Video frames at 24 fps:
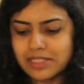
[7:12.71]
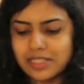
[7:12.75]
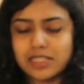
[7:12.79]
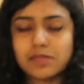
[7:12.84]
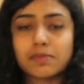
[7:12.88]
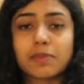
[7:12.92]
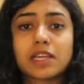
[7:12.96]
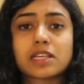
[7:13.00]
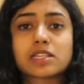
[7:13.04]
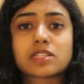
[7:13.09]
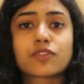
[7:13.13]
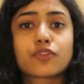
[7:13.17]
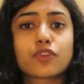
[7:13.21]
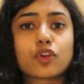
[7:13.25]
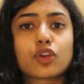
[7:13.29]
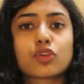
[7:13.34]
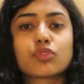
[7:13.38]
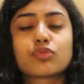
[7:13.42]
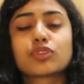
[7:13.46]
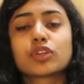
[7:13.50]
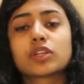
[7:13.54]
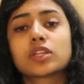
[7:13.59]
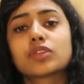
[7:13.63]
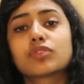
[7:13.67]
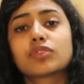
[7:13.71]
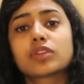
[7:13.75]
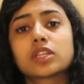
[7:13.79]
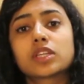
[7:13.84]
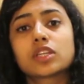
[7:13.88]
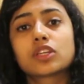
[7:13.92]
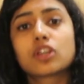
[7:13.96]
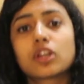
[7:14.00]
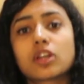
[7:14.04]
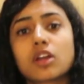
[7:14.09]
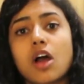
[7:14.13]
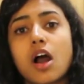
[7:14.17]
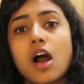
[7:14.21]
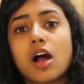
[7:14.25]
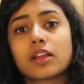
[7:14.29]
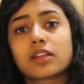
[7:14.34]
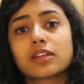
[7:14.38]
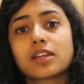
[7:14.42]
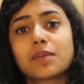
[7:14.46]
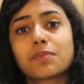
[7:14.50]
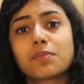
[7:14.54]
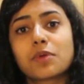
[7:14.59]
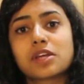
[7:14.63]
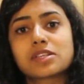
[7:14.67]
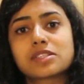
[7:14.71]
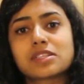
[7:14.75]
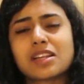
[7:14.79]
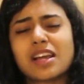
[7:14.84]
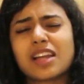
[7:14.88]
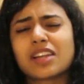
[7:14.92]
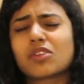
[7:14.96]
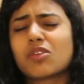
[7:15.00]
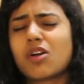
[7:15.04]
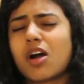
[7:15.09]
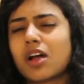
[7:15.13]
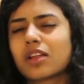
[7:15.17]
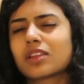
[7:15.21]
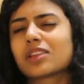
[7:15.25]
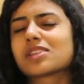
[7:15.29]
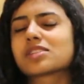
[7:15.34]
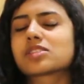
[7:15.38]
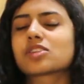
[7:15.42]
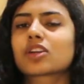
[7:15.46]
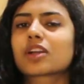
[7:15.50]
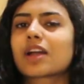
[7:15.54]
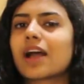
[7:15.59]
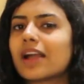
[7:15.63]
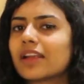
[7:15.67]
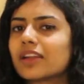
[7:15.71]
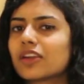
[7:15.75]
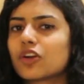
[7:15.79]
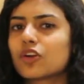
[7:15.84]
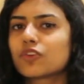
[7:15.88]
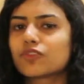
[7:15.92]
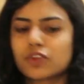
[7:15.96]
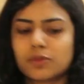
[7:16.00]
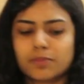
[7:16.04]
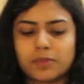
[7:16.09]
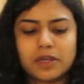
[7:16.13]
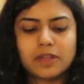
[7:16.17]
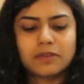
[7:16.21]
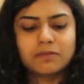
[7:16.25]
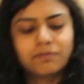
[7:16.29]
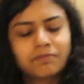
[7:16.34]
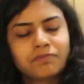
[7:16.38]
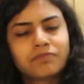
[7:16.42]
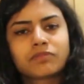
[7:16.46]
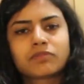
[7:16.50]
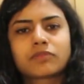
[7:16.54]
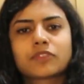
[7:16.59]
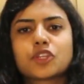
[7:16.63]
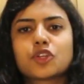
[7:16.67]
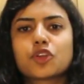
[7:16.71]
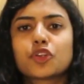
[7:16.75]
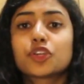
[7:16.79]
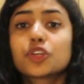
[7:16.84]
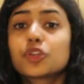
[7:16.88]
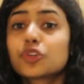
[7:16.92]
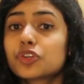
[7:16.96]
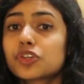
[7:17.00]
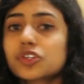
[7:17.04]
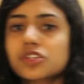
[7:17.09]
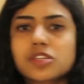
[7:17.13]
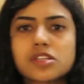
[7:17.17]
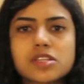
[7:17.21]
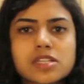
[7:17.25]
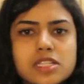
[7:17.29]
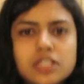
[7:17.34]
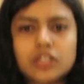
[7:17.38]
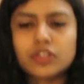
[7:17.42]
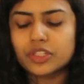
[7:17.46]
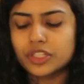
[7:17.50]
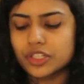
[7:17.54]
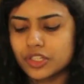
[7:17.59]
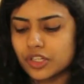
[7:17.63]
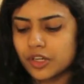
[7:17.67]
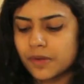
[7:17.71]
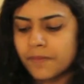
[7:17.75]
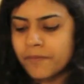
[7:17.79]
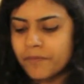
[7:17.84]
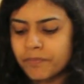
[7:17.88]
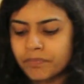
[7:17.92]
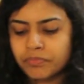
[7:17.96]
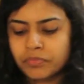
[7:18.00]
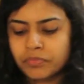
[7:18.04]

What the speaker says: This makes for a really, really good holiday present. I know holidays are kind of over, but you know, New Year's is still here.